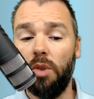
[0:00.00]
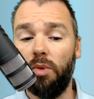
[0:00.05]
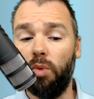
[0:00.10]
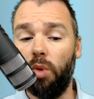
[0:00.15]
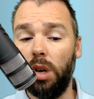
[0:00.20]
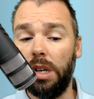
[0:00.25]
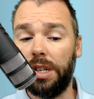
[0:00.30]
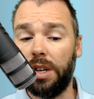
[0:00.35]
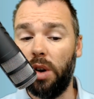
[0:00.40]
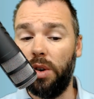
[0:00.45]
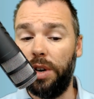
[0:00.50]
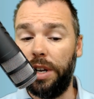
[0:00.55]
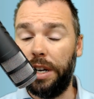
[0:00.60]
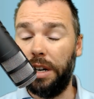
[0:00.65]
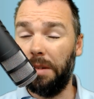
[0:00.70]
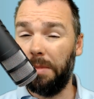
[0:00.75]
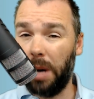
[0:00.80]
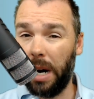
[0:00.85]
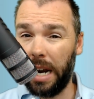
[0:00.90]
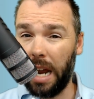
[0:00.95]
Royce
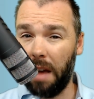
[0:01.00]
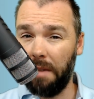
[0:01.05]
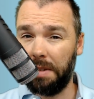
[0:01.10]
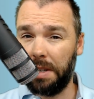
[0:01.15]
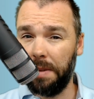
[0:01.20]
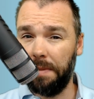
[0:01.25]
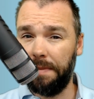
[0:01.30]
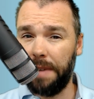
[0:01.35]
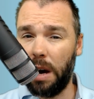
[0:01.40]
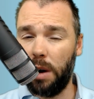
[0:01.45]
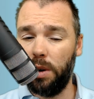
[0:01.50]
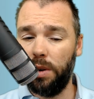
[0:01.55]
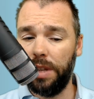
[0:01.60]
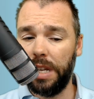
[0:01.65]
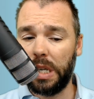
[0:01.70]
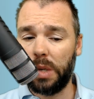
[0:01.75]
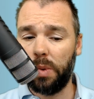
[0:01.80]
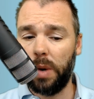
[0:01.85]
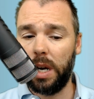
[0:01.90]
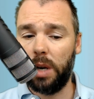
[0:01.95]
O'Neal might have some value
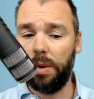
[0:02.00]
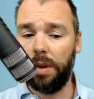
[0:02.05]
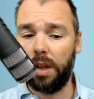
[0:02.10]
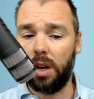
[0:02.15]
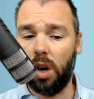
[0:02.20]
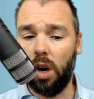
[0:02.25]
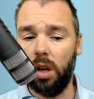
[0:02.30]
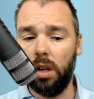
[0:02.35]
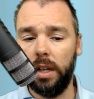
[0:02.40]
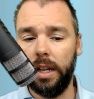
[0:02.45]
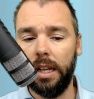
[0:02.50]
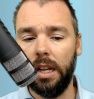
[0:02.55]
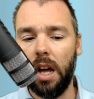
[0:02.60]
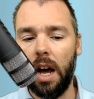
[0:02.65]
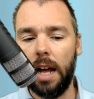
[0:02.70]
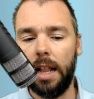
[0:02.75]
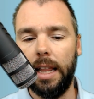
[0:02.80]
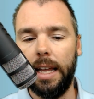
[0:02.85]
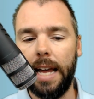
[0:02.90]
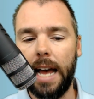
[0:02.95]
this week with Conley
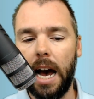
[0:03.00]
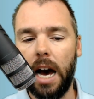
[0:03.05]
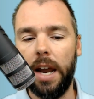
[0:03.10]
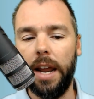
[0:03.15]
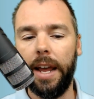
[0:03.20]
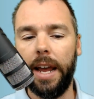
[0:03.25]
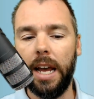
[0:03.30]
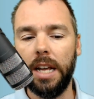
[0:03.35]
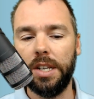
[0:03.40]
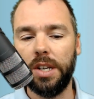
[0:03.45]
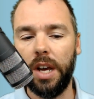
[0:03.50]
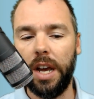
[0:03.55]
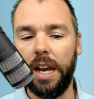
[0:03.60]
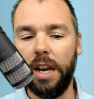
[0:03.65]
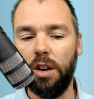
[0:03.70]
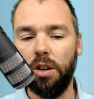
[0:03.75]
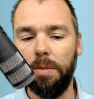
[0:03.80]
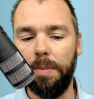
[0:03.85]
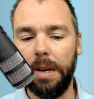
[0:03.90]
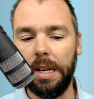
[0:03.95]
likely out again, so
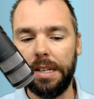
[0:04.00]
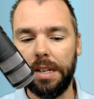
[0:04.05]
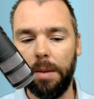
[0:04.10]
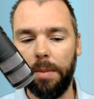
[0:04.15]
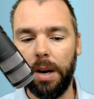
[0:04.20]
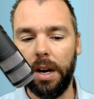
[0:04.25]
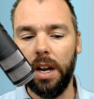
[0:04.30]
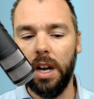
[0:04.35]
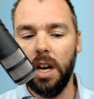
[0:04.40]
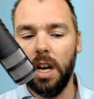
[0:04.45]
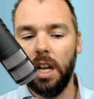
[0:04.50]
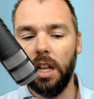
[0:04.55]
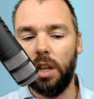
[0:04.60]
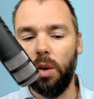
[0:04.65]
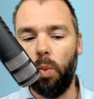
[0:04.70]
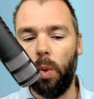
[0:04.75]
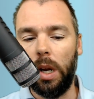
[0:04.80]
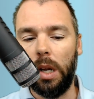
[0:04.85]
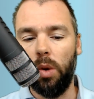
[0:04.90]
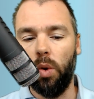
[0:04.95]
he could be someone
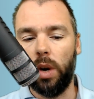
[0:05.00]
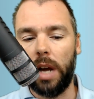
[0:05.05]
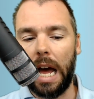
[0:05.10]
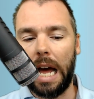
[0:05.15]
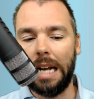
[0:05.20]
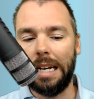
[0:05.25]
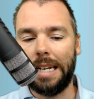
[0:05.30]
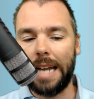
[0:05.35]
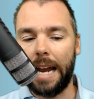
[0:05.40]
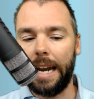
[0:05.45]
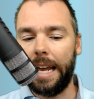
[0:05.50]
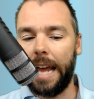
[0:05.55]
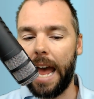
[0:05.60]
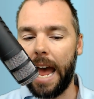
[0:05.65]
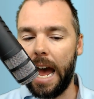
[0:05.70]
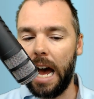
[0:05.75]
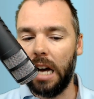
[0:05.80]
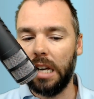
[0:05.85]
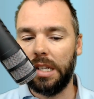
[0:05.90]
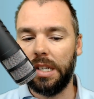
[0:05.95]
that we look at. Danny
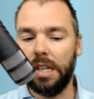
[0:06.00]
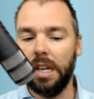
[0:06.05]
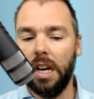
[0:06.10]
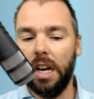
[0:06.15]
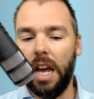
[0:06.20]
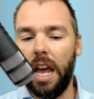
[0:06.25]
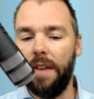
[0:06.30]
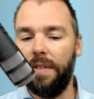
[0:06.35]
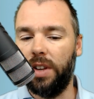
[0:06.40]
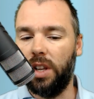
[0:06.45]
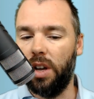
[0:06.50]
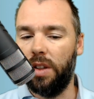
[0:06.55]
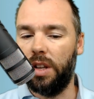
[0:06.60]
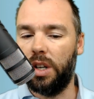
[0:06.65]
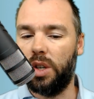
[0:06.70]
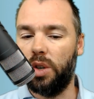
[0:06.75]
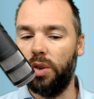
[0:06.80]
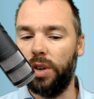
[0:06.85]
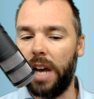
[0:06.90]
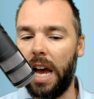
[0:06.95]
House, even though the
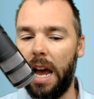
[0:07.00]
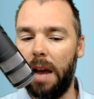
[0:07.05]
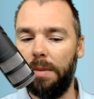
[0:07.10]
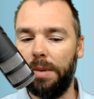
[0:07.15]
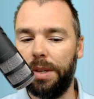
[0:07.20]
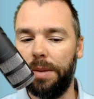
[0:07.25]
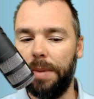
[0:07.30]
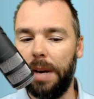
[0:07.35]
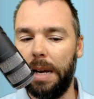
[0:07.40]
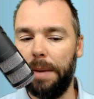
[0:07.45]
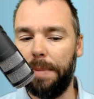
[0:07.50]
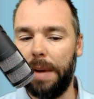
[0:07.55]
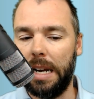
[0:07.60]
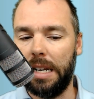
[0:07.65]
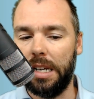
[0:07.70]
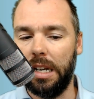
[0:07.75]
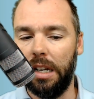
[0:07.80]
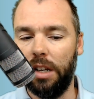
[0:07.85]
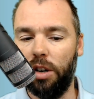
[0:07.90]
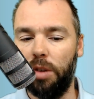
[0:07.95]
two games
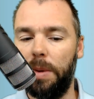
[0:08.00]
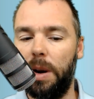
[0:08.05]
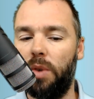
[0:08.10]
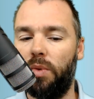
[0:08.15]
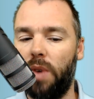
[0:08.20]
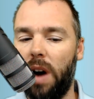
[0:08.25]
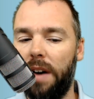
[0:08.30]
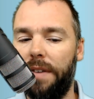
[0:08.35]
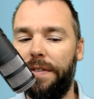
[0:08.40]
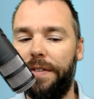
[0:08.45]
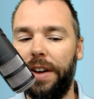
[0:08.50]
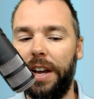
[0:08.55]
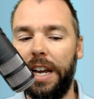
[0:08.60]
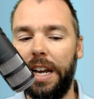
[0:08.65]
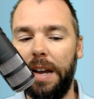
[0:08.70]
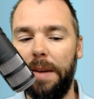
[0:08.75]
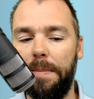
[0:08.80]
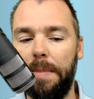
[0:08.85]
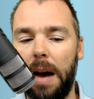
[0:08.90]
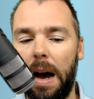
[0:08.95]
makes it a little bit rough for
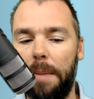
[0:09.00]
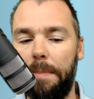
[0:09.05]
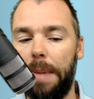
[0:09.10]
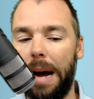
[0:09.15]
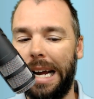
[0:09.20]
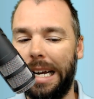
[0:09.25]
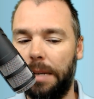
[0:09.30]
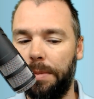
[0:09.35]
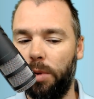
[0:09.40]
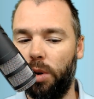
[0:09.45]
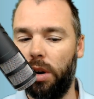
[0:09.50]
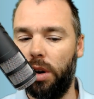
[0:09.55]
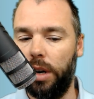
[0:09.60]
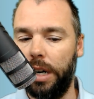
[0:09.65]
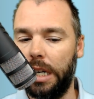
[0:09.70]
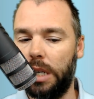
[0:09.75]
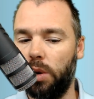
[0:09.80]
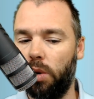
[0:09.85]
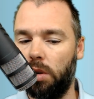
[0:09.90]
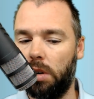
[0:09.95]
him. Bazemore
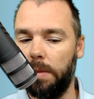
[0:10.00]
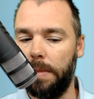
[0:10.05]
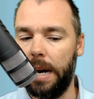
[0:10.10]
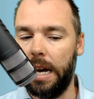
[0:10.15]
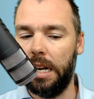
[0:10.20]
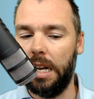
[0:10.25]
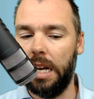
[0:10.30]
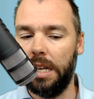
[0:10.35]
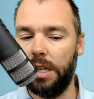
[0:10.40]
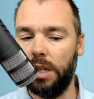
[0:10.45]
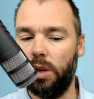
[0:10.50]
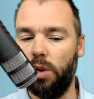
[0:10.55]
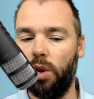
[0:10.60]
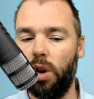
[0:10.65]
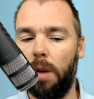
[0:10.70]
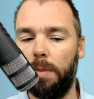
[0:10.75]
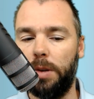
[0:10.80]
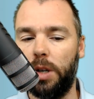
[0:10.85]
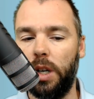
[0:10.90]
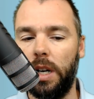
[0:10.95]
already talked about it as a
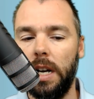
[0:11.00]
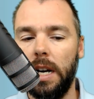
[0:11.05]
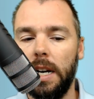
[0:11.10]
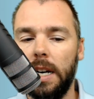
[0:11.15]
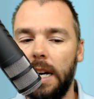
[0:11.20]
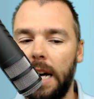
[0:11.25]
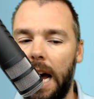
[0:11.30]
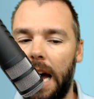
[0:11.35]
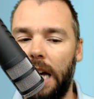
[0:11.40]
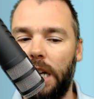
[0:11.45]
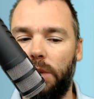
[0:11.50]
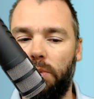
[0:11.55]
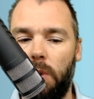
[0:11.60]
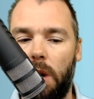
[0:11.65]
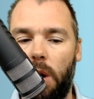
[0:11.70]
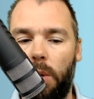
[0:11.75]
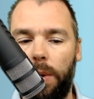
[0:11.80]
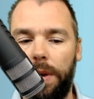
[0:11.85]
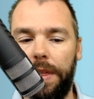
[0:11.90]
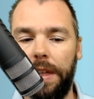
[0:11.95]
good option as
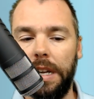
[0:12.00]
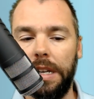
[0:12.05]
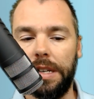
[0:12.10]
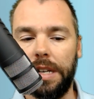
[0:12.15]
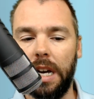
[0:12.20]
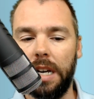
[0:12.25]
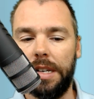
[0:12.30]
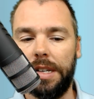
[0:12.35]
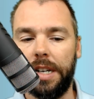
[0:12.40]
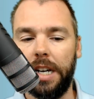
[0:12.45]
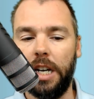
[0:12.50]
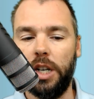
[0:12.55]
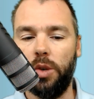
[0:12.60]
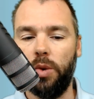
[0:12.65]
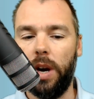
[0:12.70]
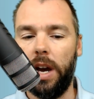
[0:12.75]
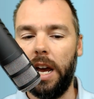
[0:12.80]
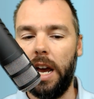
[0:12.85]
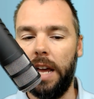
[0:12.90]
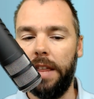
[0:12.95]
well with his
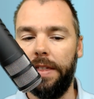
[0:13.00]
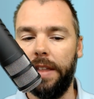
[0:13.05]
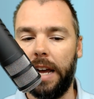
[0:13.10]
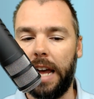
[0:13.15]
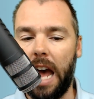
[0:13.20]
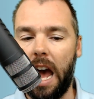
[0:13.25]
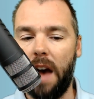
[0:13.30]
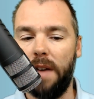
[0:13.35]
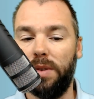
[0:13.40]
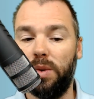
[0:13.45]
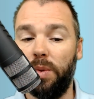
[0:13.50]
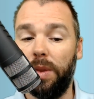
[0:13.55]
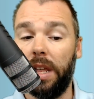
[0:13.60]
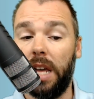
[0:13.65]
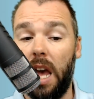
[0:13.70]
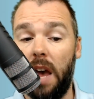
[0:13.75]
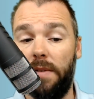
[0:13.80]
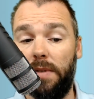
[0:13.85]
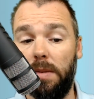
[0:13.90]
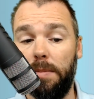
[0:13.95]
schedule, and the Cavs
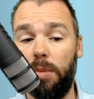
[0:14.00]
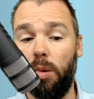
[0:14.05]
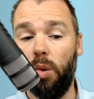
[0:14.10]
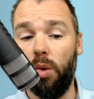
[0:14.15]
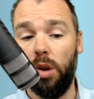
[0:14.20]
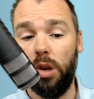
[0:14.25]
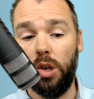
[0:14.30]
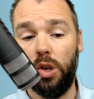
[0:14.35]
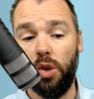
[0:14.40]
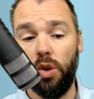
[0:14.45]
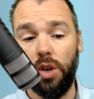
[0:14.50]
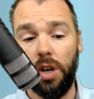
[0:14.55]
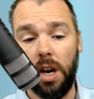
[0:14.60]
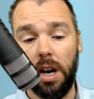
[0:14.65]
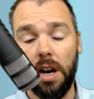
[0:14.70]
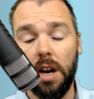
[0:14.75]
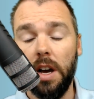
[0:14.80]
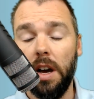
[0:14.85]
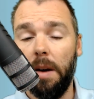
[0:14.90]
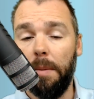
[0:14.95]
with Kevin Porter
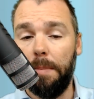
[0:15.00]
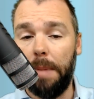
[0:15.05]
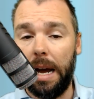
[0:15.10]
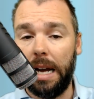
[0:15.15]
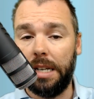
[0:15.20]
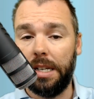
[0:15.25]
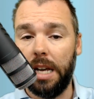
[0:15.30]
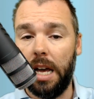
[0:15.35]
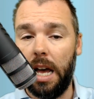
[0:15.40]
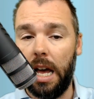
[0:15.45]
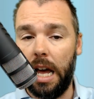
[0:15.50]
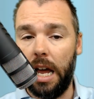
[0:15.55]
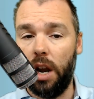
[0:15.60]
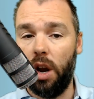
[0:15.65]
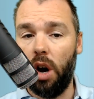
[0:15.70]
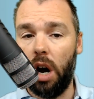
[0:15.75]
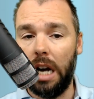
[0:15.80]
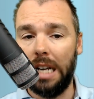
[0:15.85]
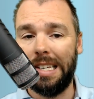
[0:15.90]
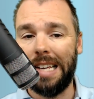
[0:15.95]
Jr. makes a
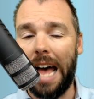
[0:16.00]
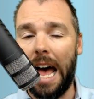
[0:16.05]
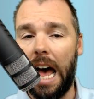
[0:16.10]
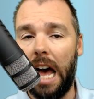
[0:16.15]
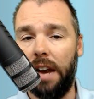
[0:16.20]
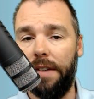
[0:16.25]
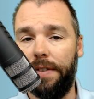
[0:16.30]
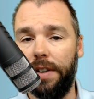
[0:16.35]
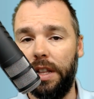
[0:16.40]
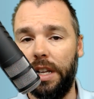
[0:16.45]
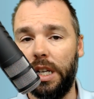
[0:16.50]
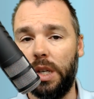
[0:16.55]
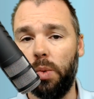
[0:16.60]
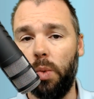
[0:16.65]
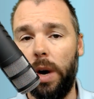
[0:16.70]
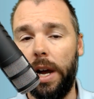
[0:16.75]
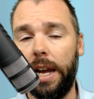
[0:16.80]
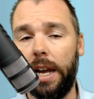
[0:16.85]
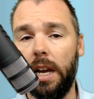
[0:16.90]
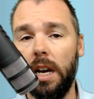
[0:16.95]
nice ad for this
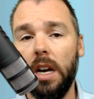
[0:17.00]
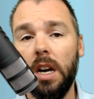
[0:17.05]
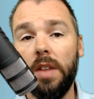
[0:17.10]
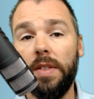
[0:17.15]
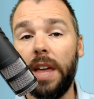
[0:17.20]
week.